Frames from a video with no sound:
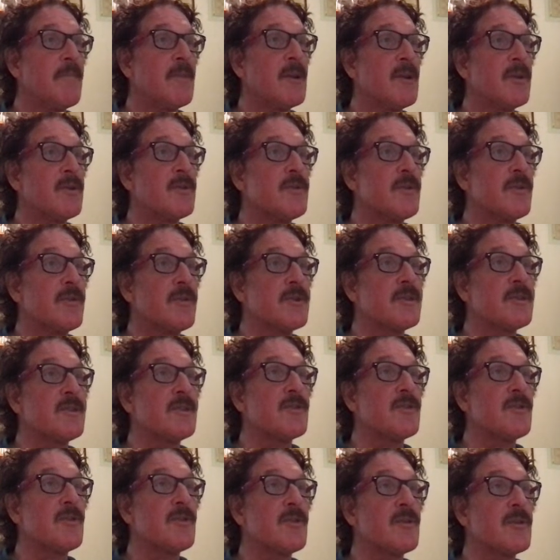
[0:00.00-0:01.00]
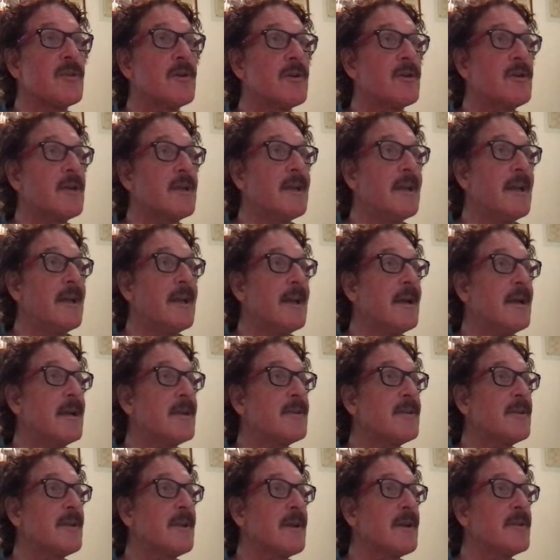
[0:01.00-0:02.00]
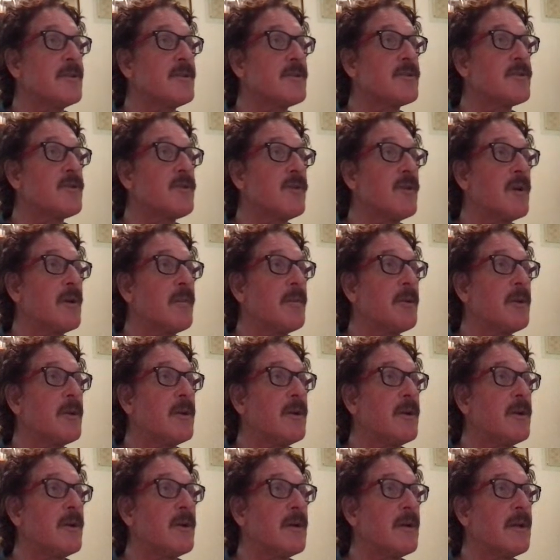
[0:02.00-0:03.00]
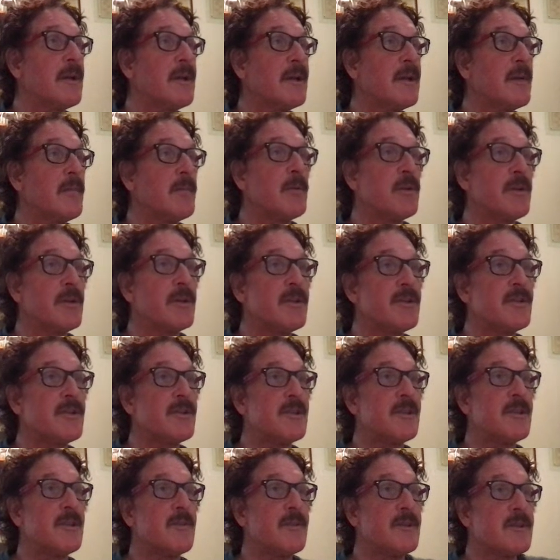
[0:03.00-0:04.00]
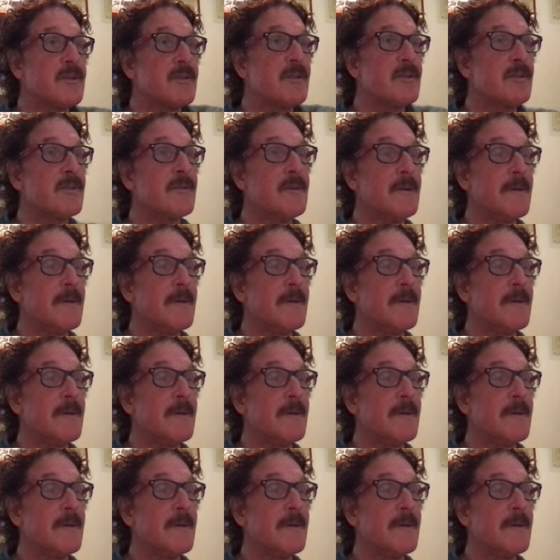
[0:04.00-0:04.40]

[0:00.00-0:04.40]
So this is no longer an act, and I just go up here and I can put in a sequence.